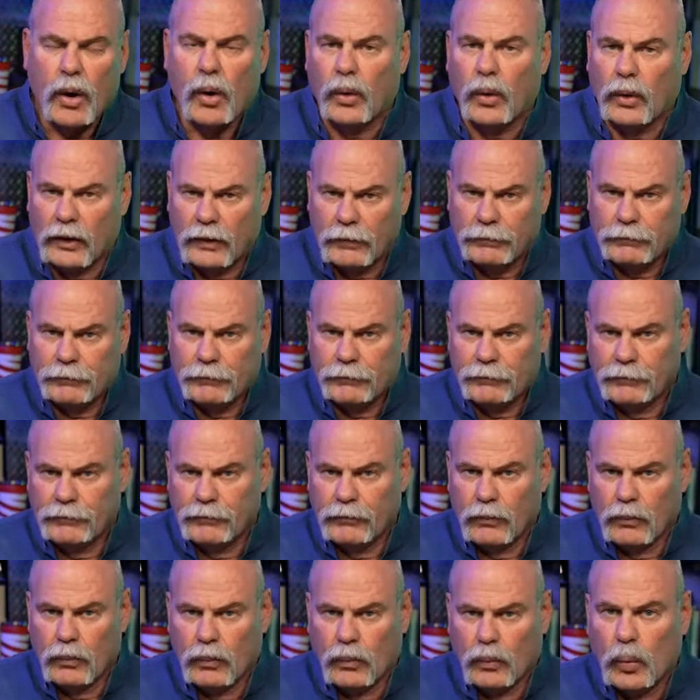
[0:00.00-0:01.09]
Or
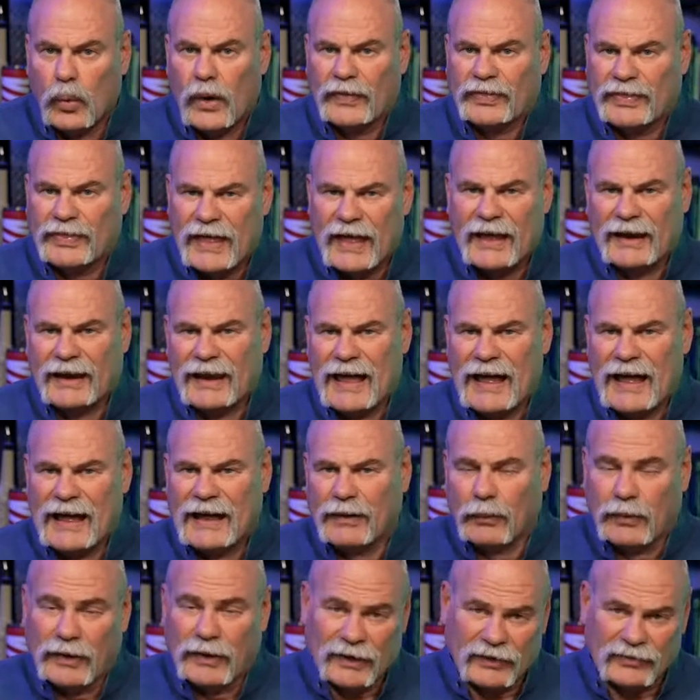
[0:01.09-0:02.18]
what
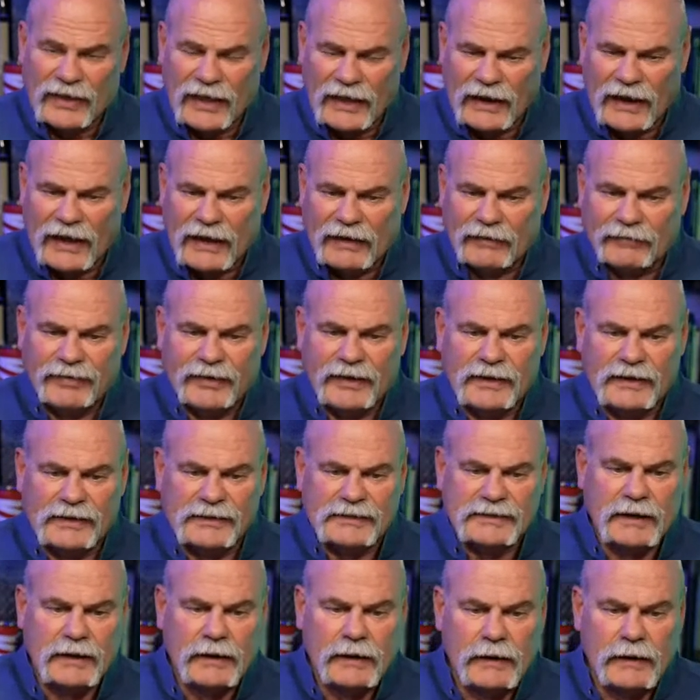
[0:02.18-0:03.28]
else that line
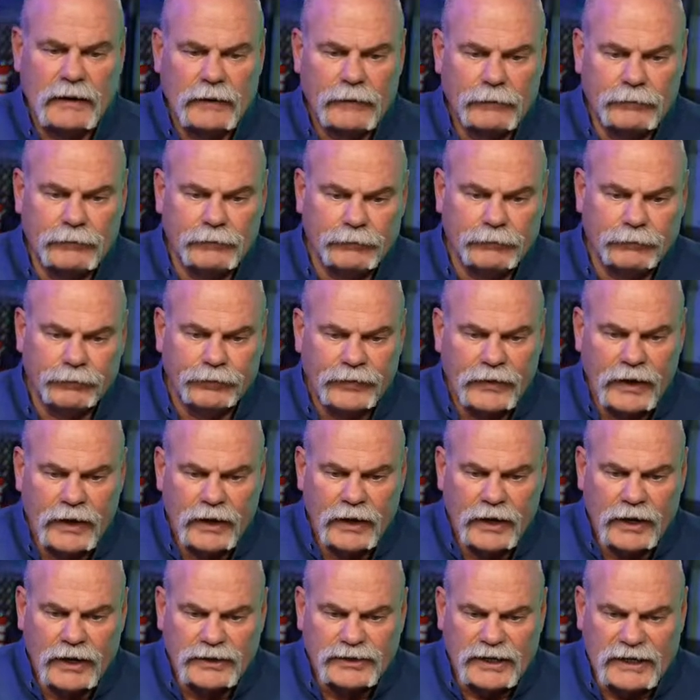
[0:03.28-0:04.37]
feeds.
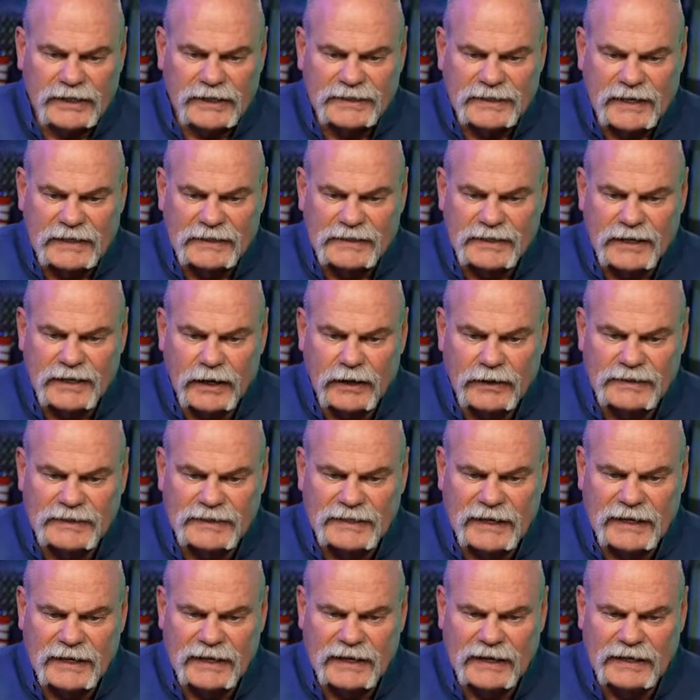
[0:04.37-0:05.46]
Josh Sansone
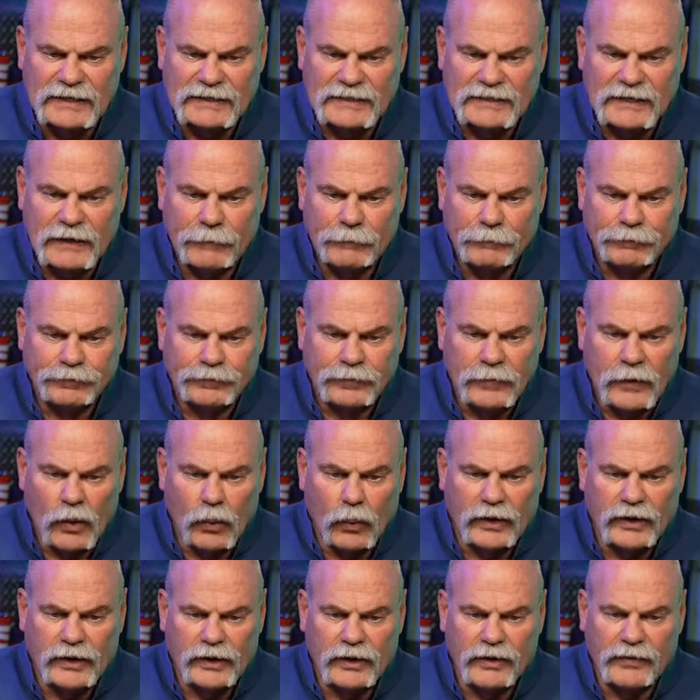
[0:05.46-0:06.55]
says,
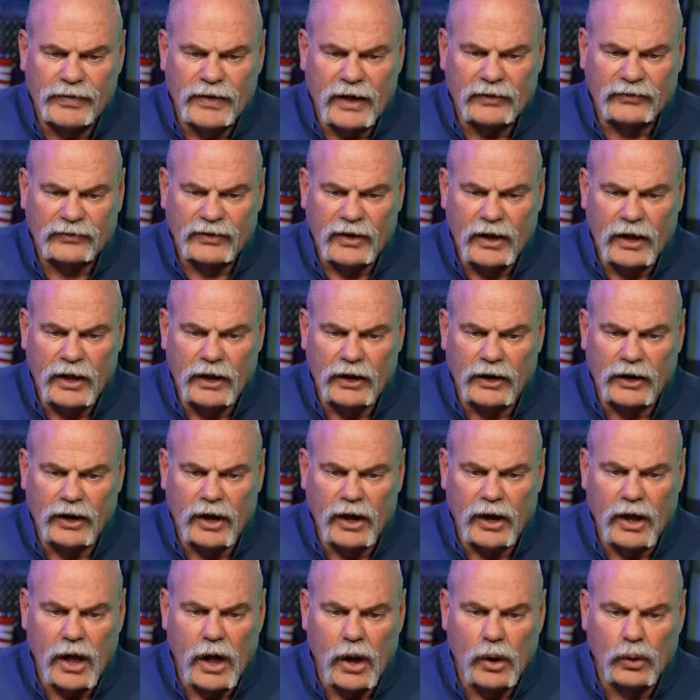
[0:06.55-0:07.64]
what are your thoughts on
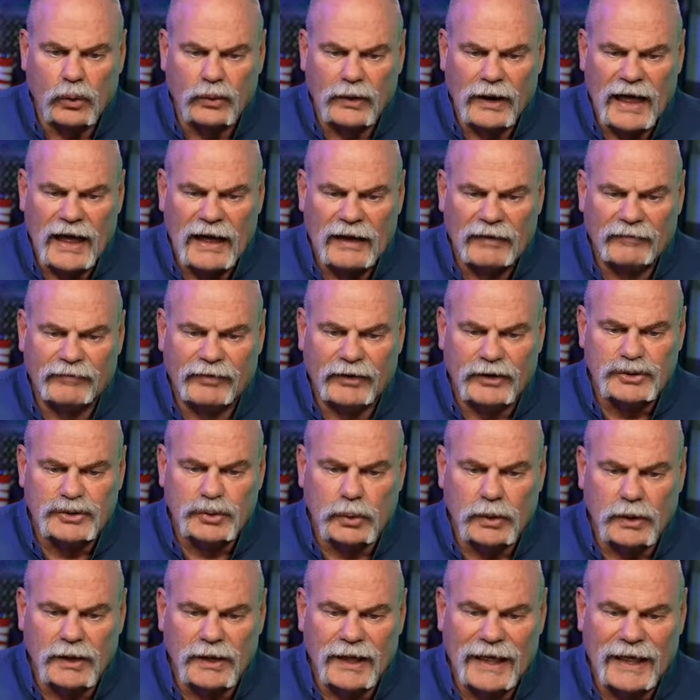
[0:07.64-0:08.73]
online
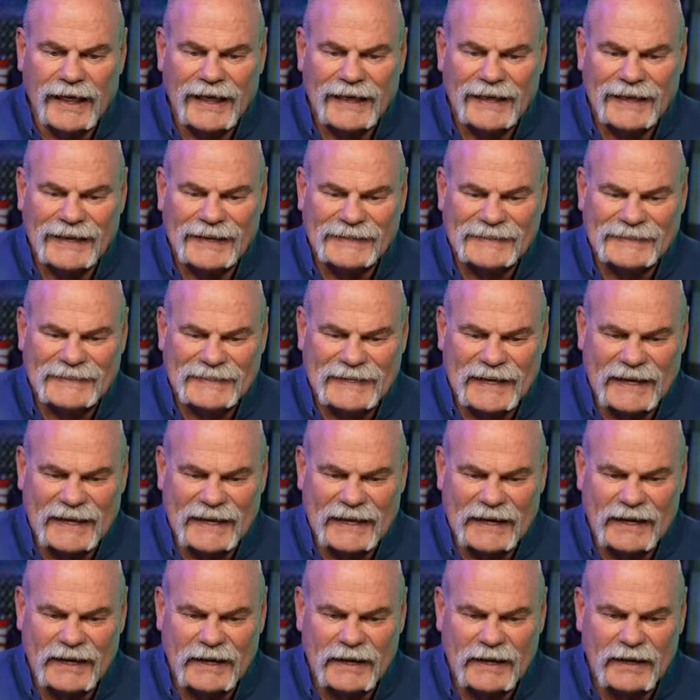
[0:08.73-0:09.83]
virtual
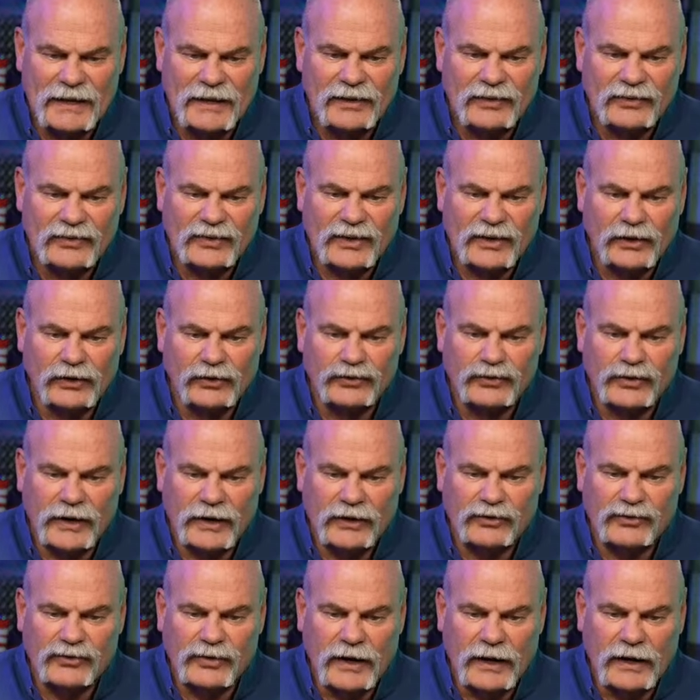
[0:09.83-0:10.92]
headset skilled
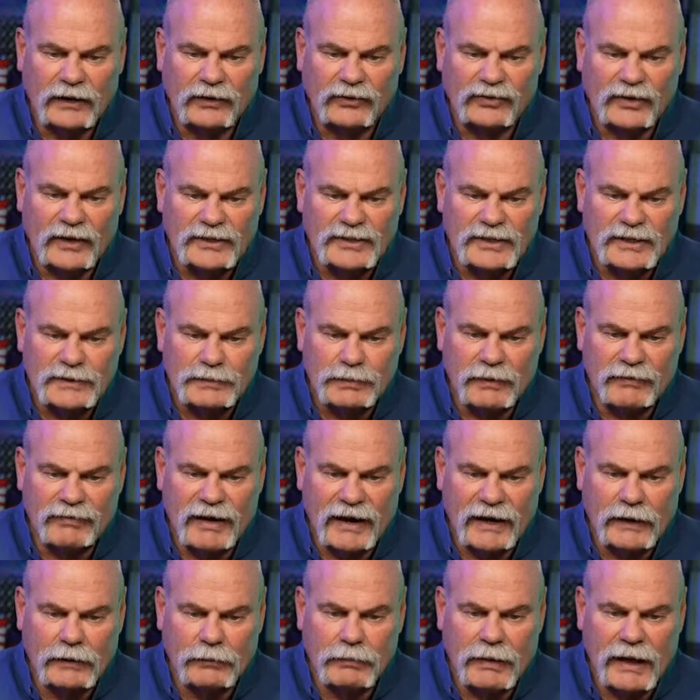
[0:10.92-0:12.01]
trades training such as
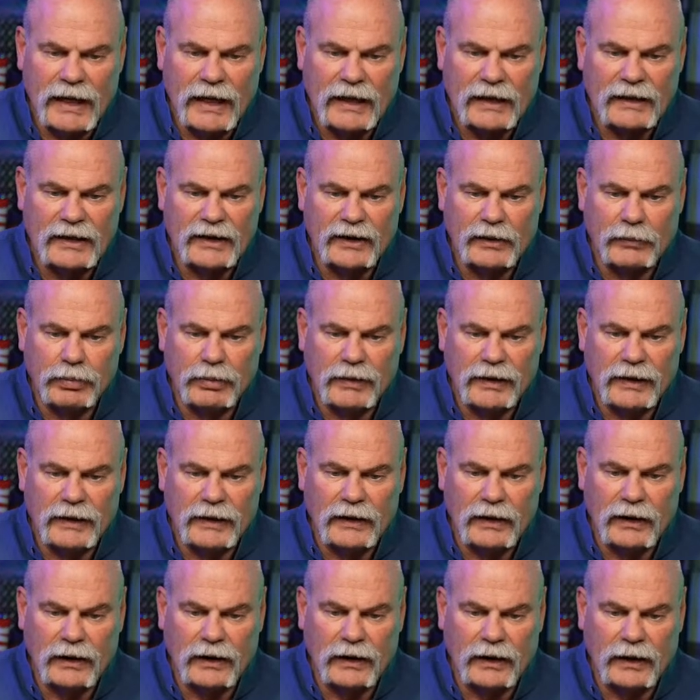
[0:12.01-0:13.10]
provided by Interplay
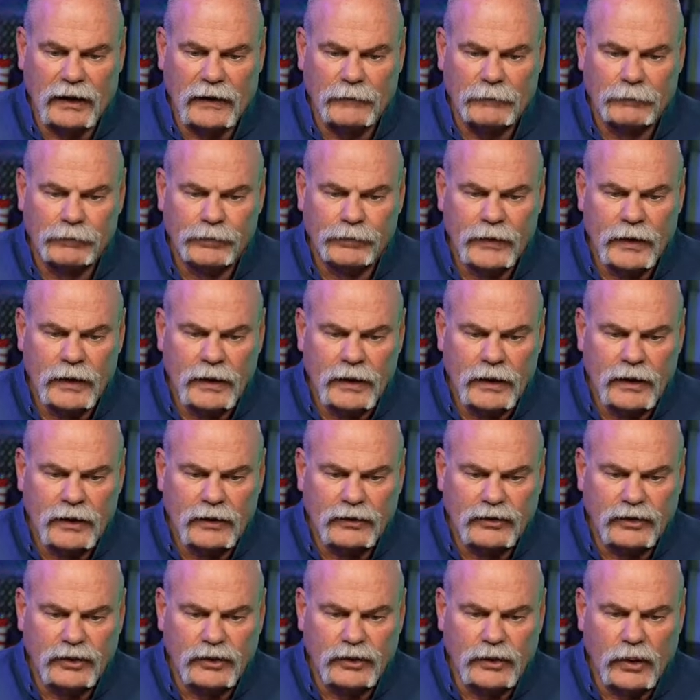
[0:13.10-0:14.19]
Learning?
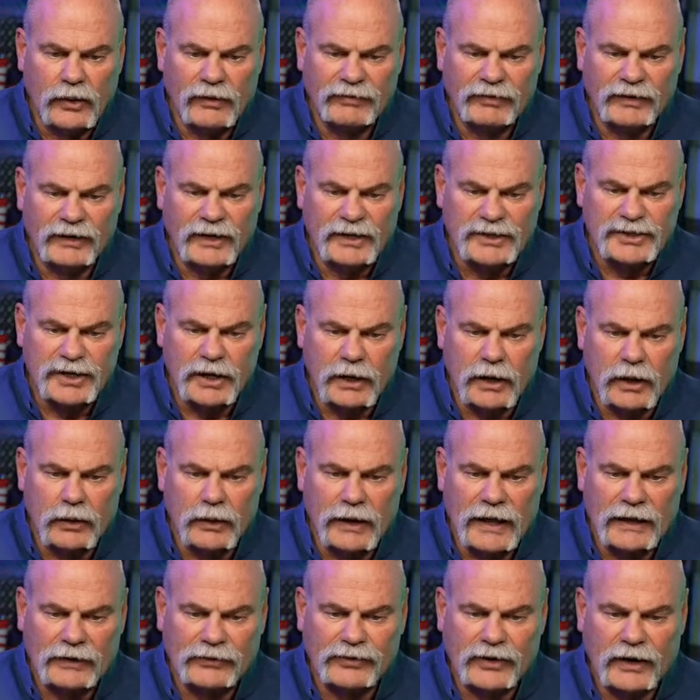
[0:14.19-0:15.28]
Do you know of additional
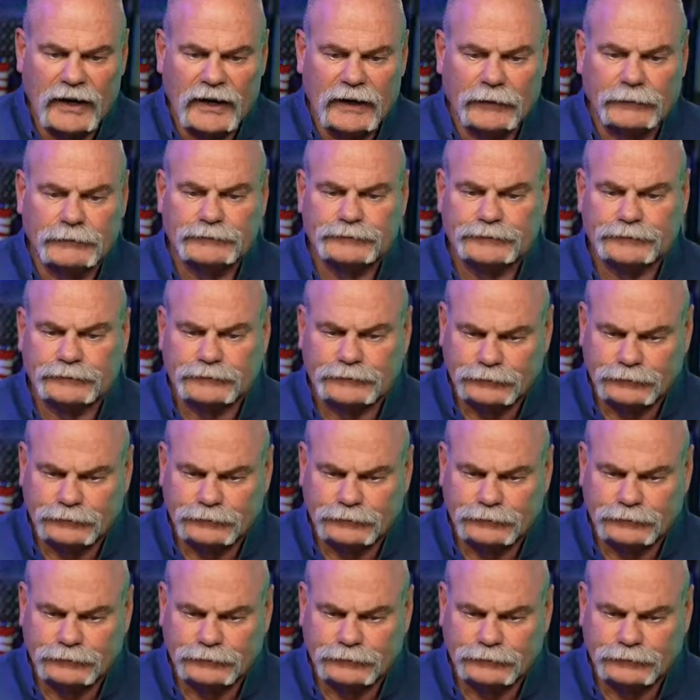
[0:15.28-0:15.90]
online training?